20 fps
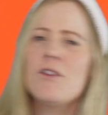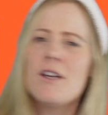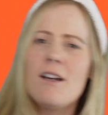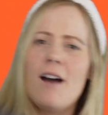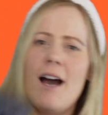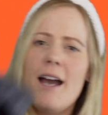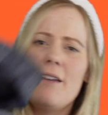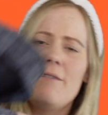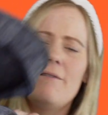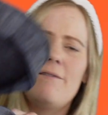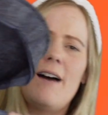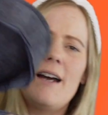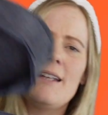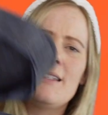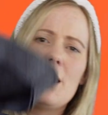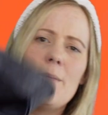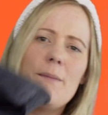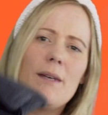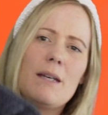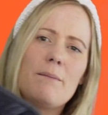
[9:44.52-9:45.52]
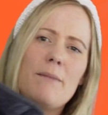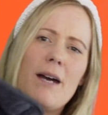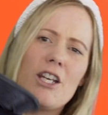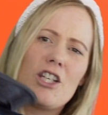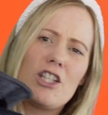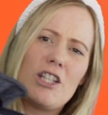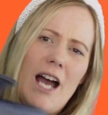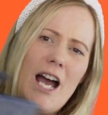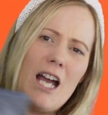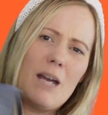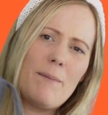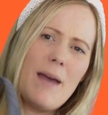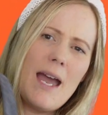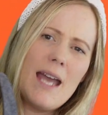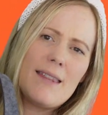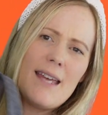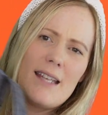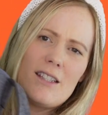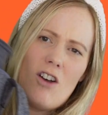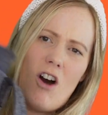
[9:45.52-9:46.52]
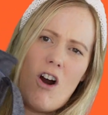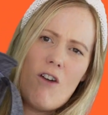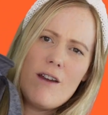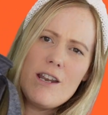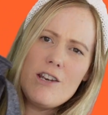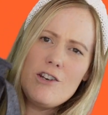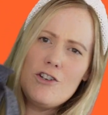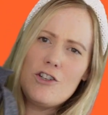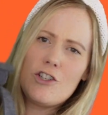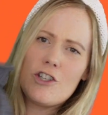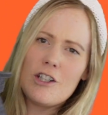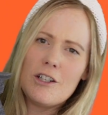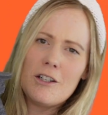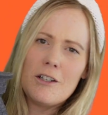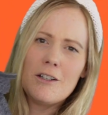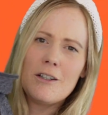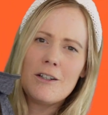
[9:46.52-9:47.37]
think I can find something in my shark bag that's orange?